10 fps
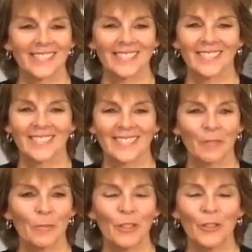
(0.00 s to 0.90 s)

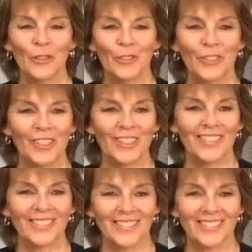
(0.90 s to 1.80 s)

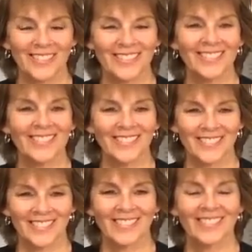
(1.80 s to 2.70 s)

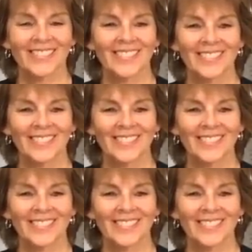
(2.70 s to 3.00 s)
(not speaking)